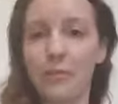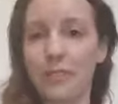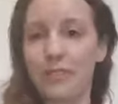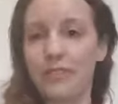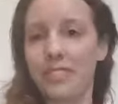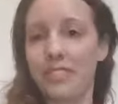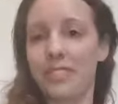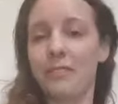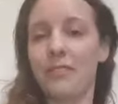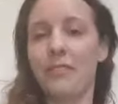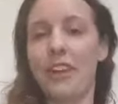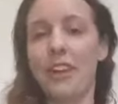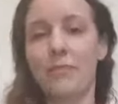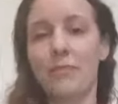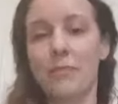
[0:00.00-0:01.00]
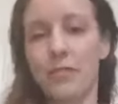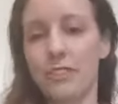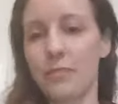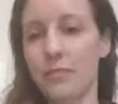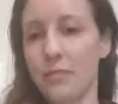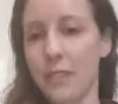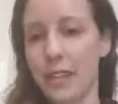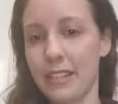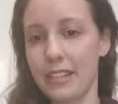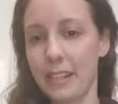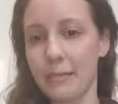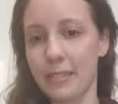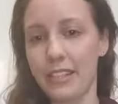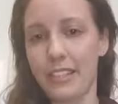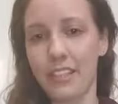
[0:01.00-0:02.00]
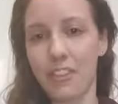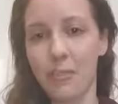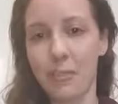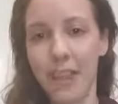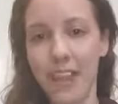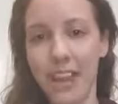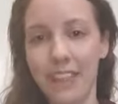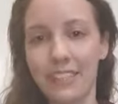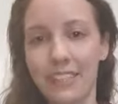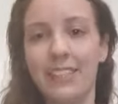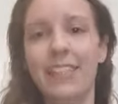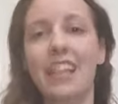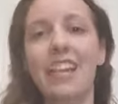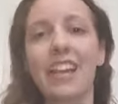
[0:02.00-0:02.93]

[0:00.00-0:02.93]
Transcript: We've had multiple pandemics in the past,